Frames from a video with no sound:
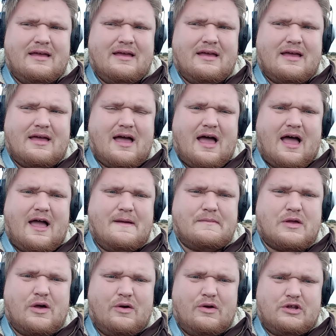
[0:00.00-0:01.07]
I'm
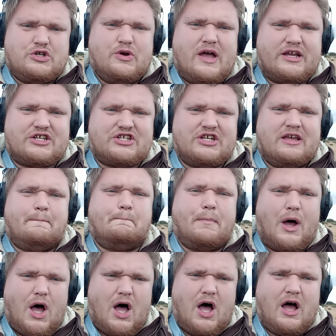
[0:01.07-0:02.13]
going to actually
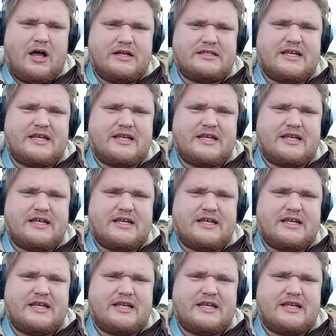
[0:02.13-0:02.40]
pause